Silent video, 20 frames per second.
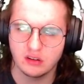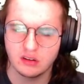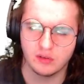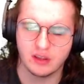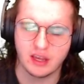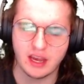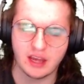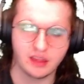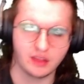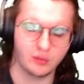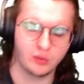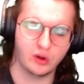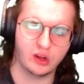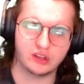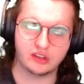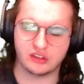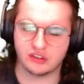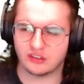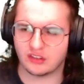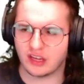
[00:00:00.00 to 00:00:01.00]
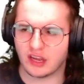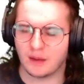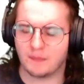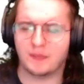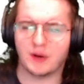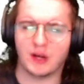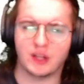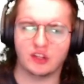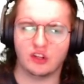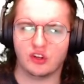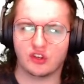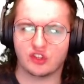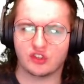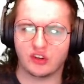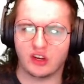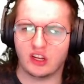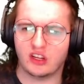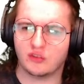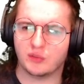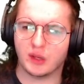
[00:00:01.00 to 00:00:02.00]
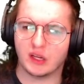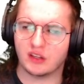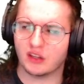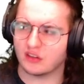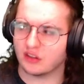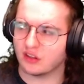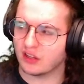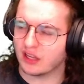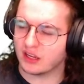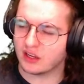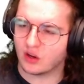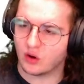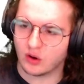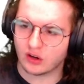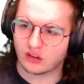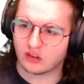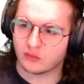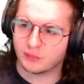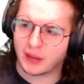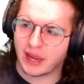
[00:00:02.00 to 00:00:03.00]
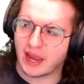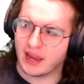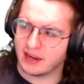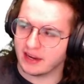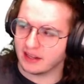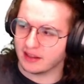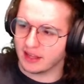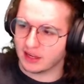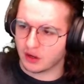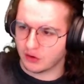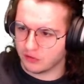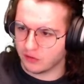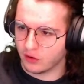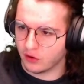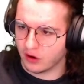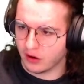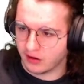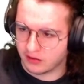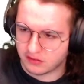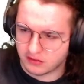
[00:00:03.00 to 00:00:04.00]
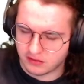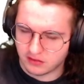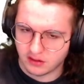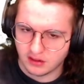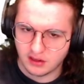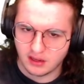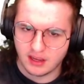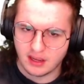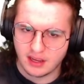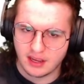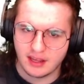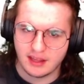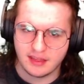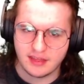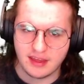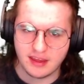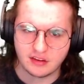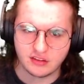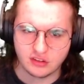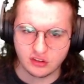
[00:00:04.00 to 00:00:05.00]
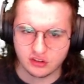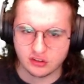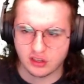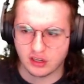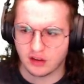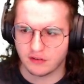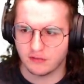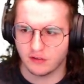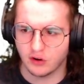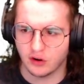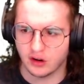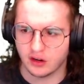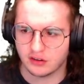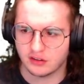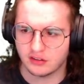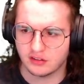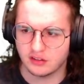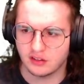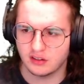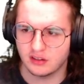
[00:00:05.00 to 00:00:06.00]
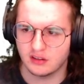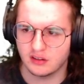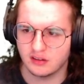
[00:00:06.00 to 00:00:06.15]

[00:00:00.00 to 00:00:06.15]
Yeah, the woods is like a bundle of trees, but it doesn't like go expanding like a forest. This looks like a forest.